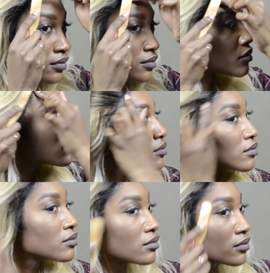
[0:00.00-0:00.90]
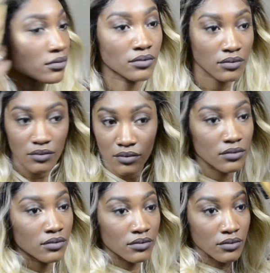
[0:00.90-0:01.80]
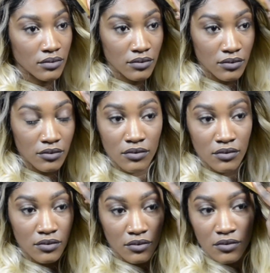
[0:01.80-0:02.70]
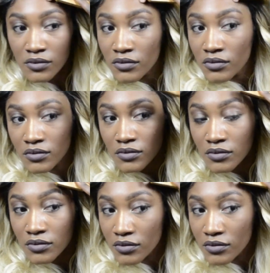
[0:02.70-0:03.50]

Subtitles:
(silence)